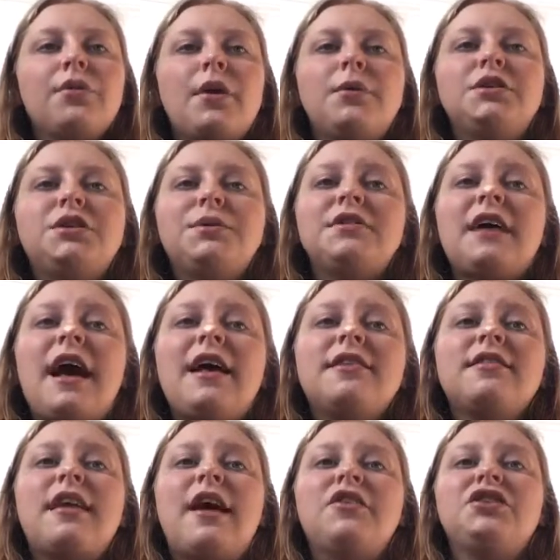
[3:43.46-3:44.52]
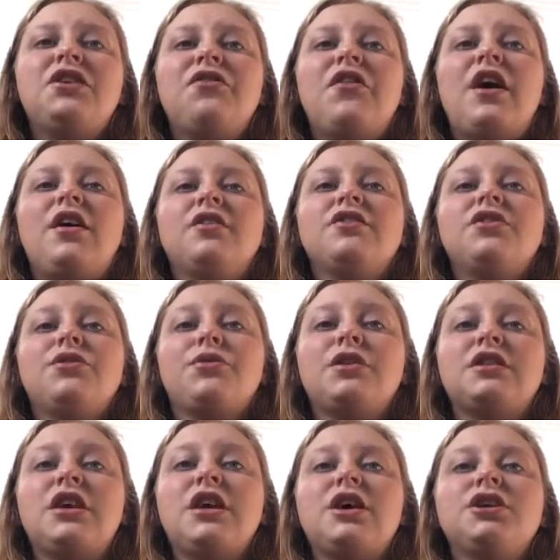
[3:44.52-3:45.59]
When she was asked how she felt to
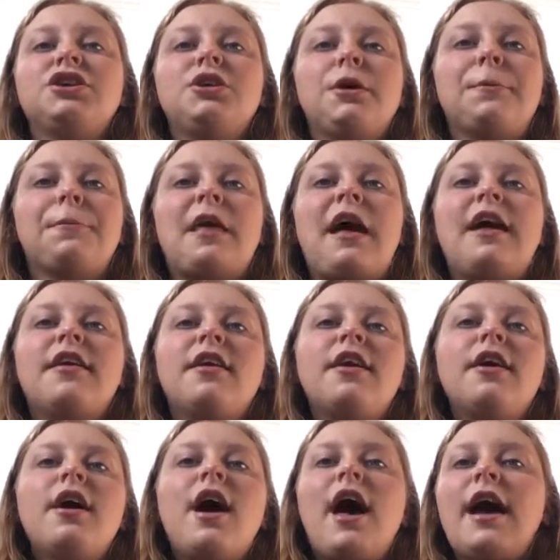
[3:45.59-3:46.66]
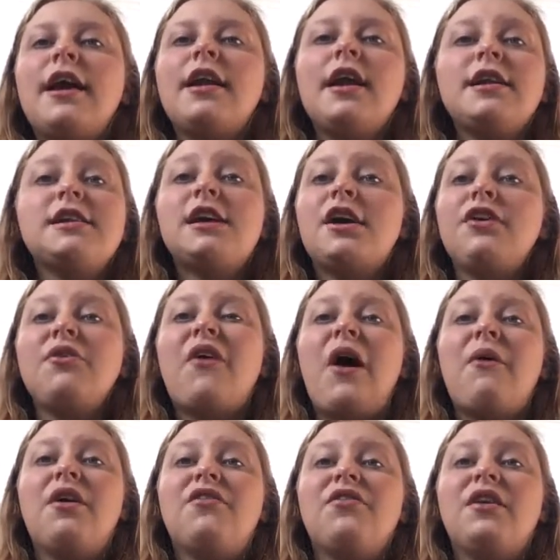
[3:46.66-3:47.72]
return, she replied, "I cannot tell you
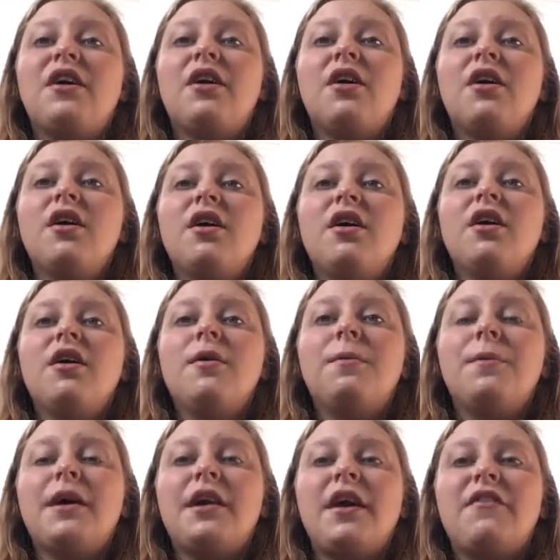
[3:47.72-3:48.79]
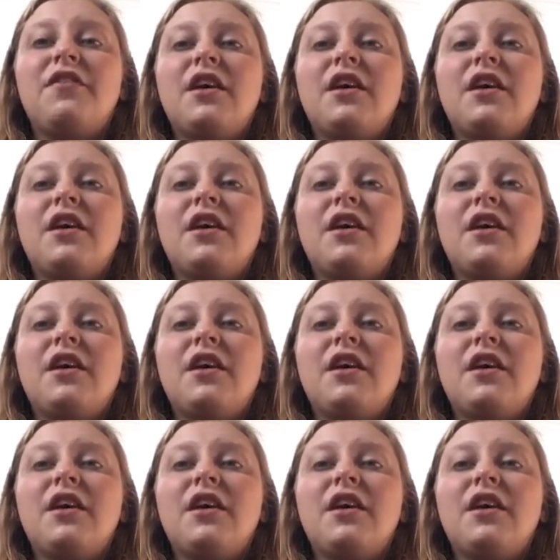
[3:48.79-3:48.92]
how I feel, but